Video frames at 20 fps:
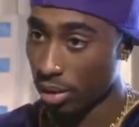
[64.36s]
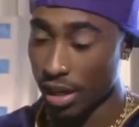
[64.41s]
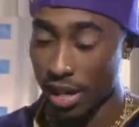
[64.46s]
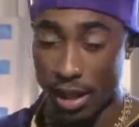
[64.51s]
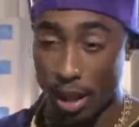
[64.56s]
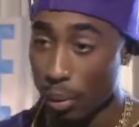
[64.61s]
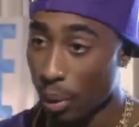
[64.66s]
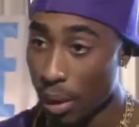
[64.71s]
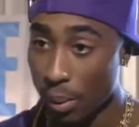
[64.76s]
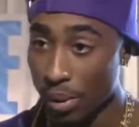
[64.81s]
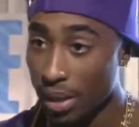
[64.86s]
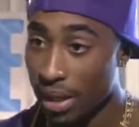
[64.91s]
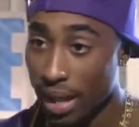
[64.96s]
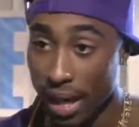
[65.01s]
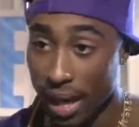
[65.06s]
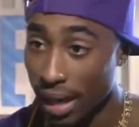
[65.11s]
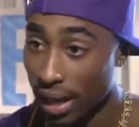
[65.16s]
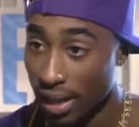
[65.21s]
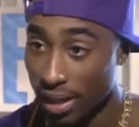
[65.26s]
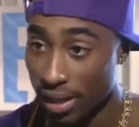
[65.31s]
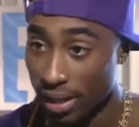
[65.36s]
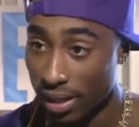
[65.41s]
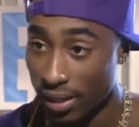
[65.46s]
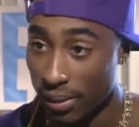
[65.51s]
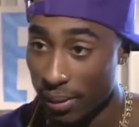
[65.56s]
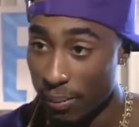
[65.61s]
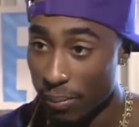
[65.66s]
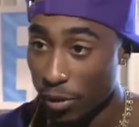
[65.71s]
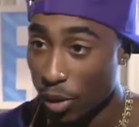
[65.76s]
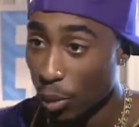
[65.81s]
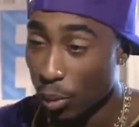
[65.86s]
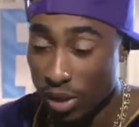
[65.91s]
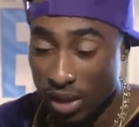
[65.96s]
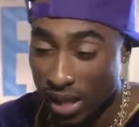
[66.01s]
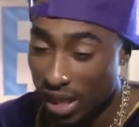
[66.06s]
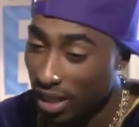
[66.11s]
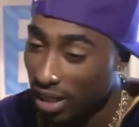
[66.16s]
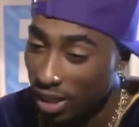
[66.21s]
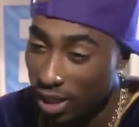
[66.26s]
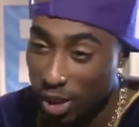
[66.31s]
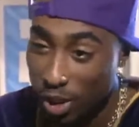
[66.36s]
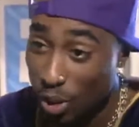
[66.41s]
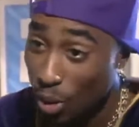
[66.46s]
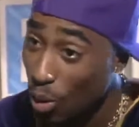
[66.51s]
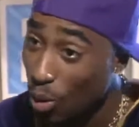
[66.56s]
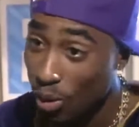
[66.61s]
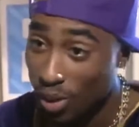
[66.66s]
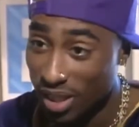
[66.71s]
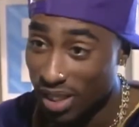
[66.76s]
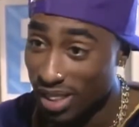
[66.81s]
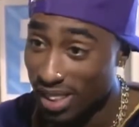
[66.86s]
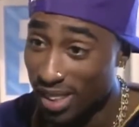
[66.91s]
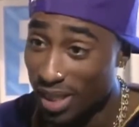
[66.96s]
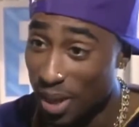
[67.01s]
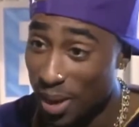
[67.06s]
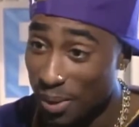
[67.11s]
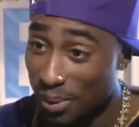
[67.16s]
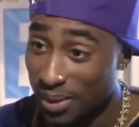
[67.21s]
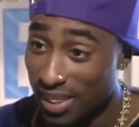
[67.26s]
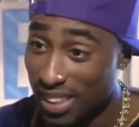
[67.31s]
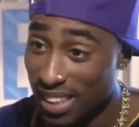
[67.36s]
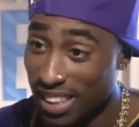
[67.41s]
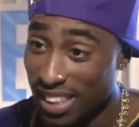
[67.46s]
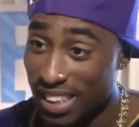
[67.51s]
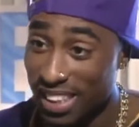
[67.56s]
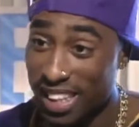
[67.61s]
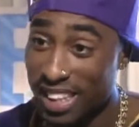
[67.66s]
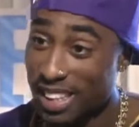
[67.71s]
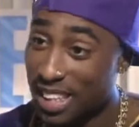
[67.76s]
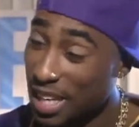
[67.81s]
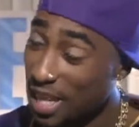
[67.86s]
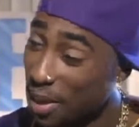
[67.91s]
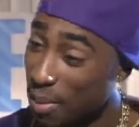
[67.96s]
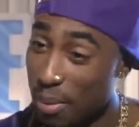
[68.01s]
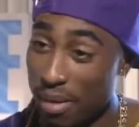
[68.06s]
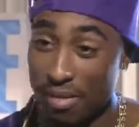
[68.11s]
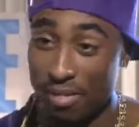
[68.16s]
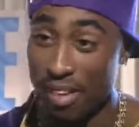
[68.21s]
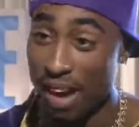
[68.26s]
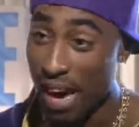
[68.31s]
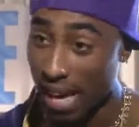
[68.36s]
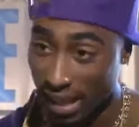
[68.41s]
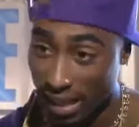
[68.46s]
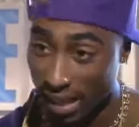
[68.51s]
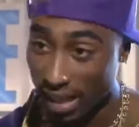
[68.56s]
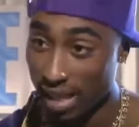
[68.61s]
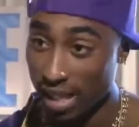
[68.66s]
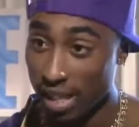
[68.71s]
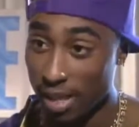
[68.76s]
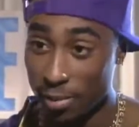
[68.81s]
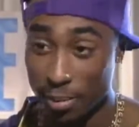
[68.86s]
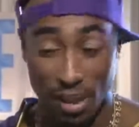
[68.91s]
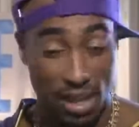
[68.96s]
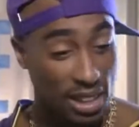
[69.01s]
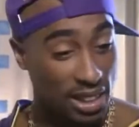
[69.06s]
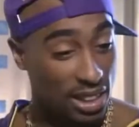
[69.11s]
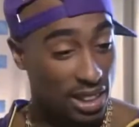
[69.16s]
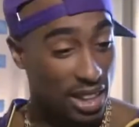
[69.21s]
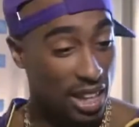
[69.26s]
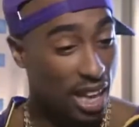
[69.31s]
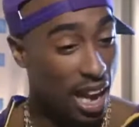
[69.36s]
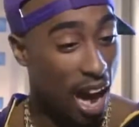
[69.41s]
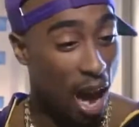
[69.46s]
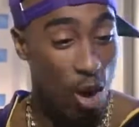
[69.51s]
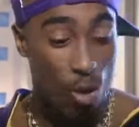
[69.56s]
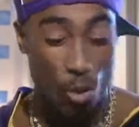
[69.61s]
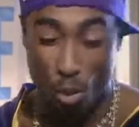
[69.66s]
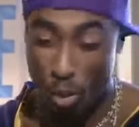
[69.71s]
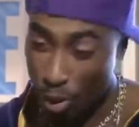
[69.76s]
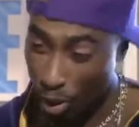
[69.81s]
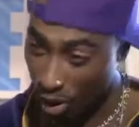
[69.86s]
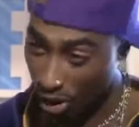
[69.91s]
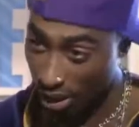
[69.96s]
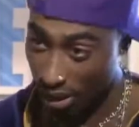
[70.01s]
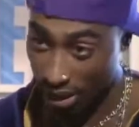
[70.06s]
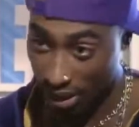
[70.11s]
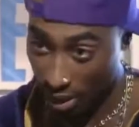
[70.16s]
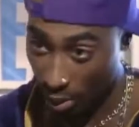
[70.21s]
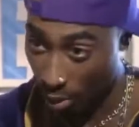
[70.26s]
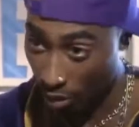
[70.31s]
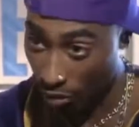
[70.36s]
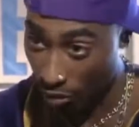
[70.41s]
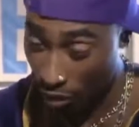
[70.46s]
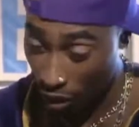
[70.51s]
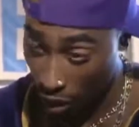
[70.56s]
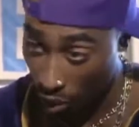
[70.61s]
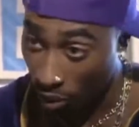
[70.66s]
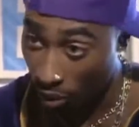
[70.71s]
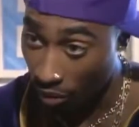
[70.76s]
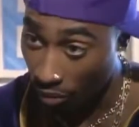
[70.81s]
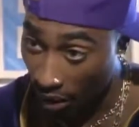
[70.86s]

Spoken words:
any way we can. So we tell these stories, you know what I'm saying? And they tend to be violent because our world tends to be filled with